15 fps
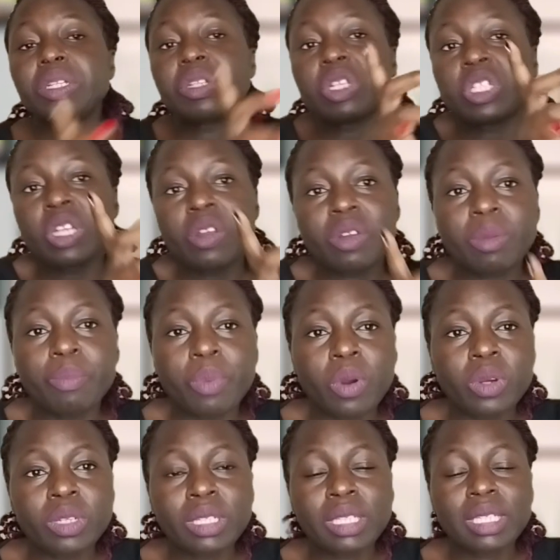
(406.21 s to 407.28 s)
Treasury
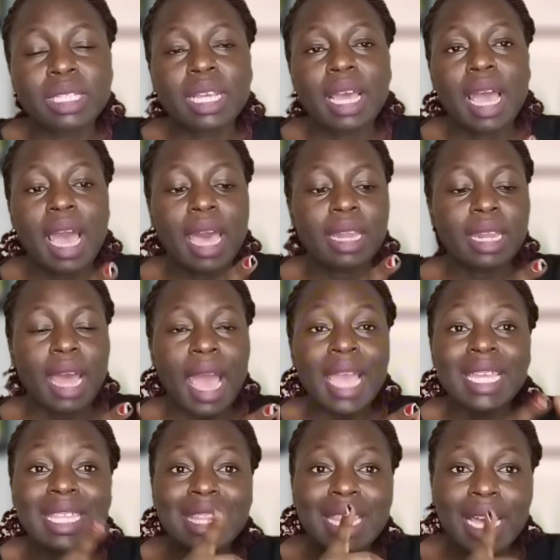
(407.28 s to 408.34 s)
bonds are
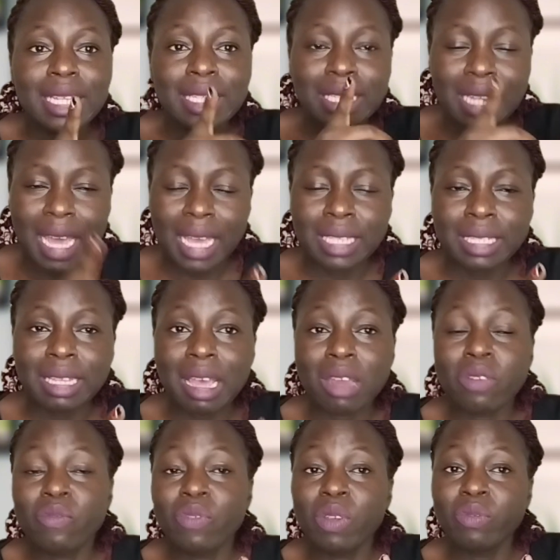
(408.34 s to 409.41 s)
either taxed
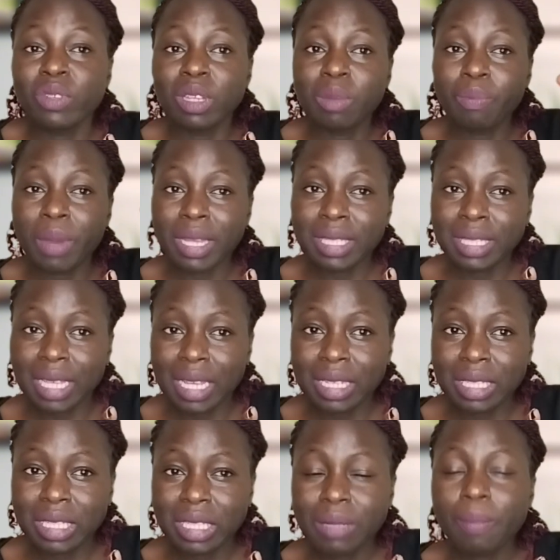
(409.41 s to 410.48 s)
at
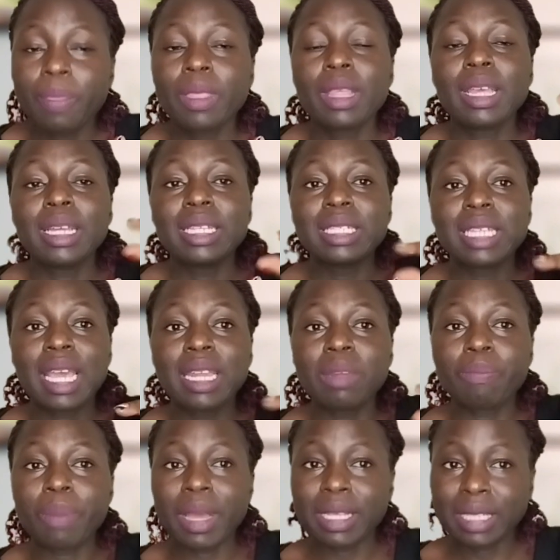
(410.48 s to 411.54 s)
15%,
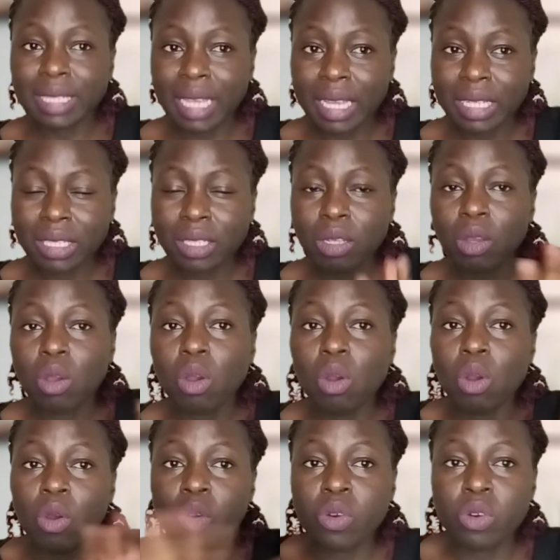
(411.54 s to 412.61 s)
10%,
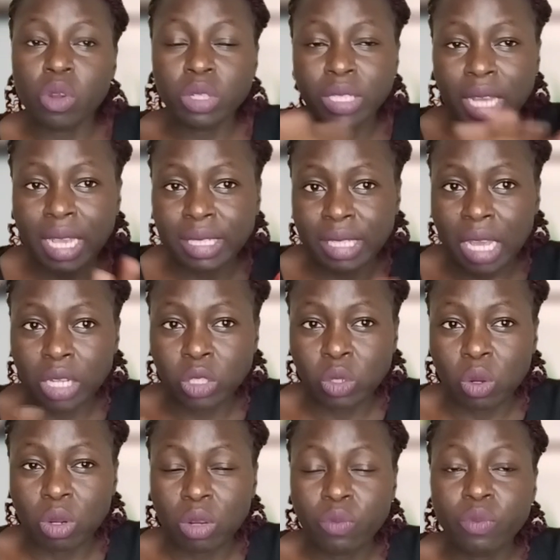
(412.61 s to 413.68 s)
or no tax at
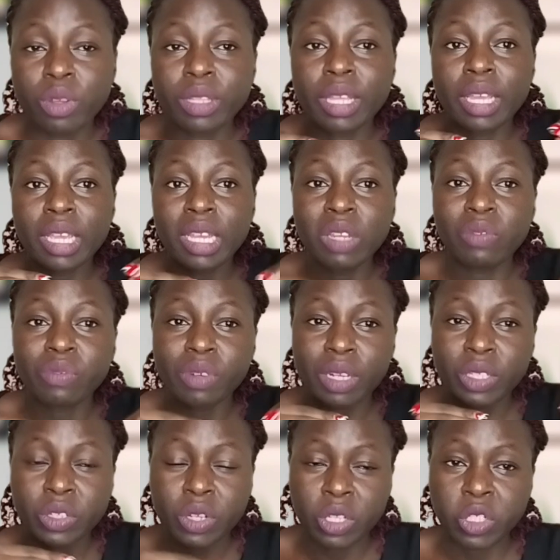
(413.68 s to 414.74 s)
all for the
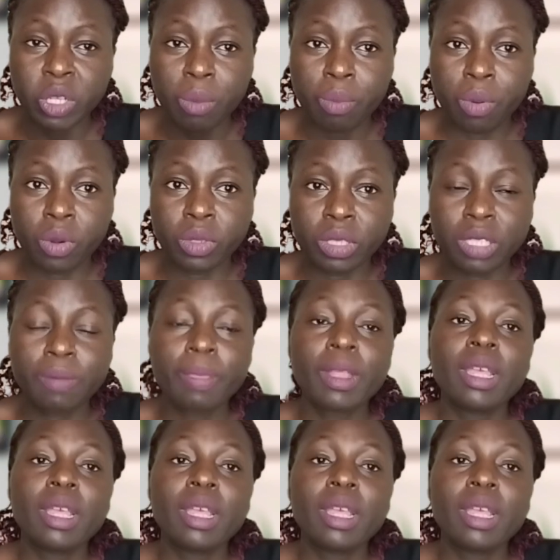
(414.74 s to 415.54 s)
infrastructure bonds.